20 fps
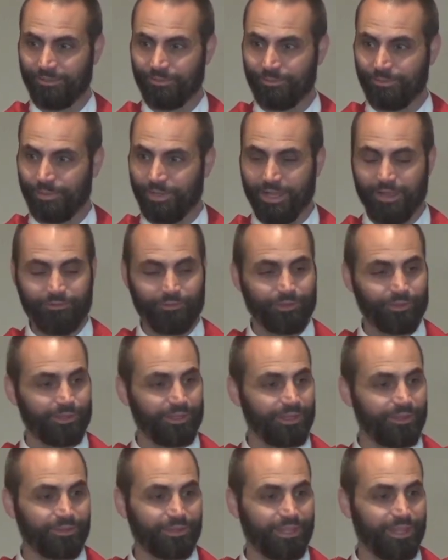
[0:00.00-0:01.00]
Whatever
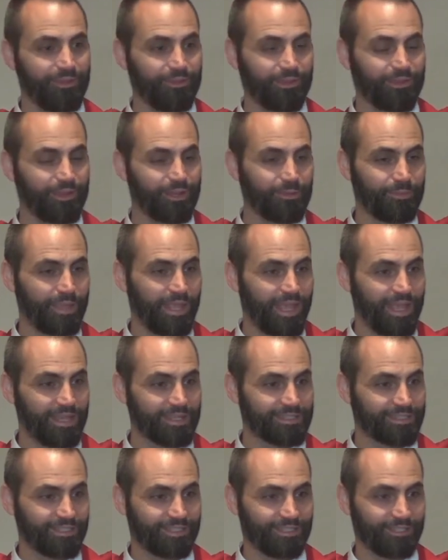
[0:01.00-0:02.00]
they were going to be
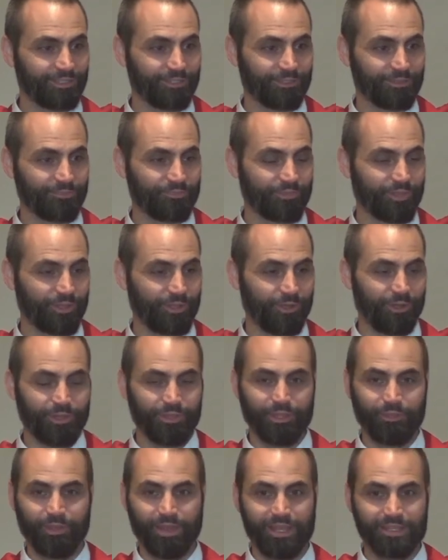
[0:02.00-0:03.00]
asked to do, and all
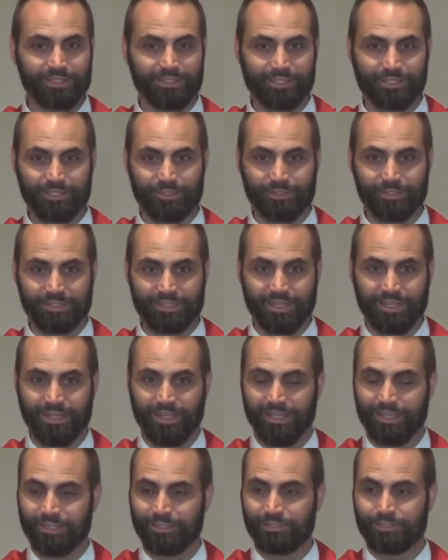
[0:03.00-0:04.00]
they were asked to do is
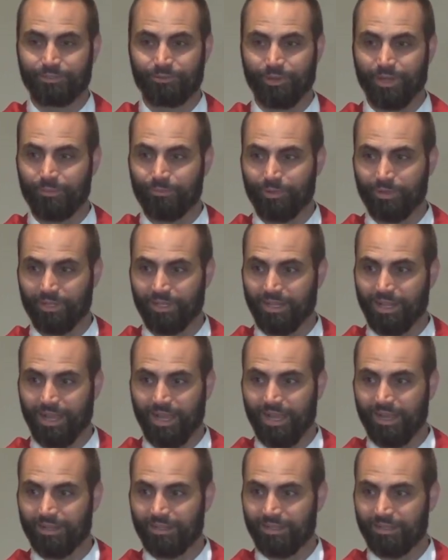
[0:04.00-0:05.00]
scream really
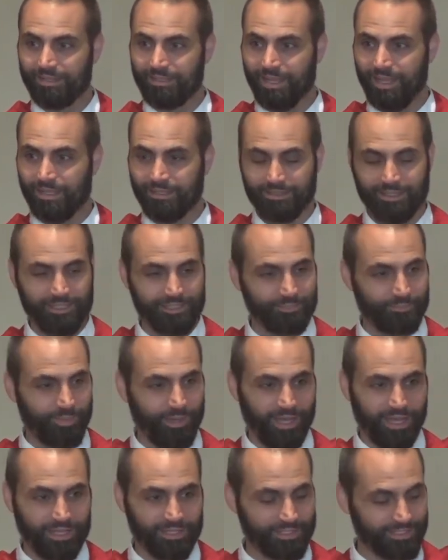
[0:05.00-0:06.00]
loud, take these
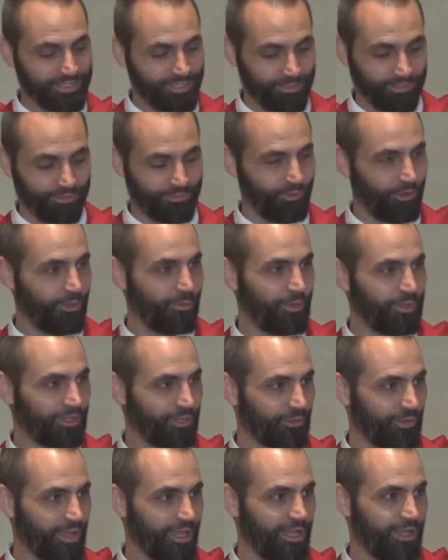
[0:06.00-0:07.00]
pots, throw them on the
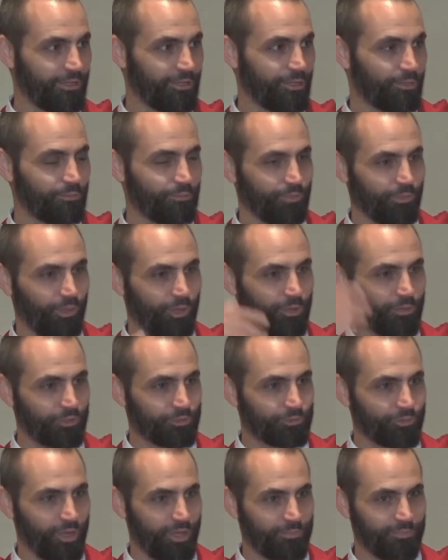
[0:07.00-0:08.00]
ground, blow the
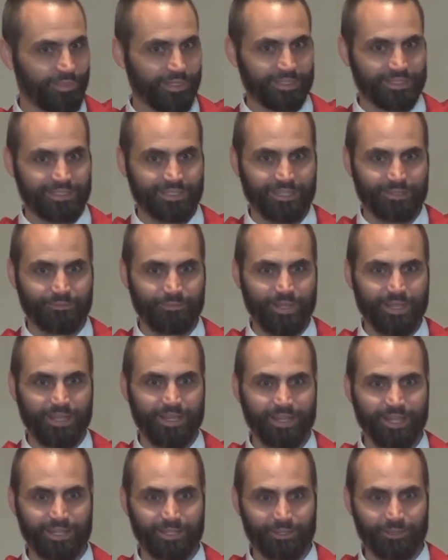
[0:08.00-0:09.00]
trumpets, make a
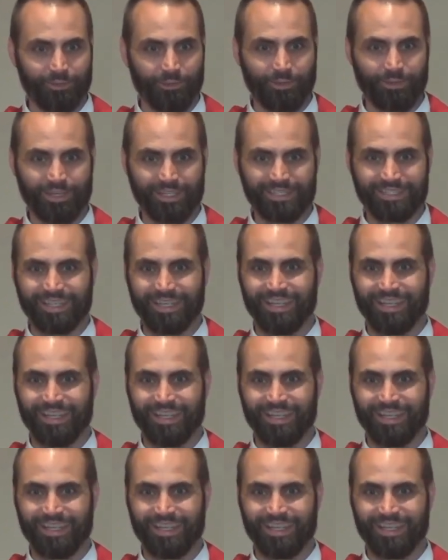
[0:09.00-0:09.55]
lot of noise.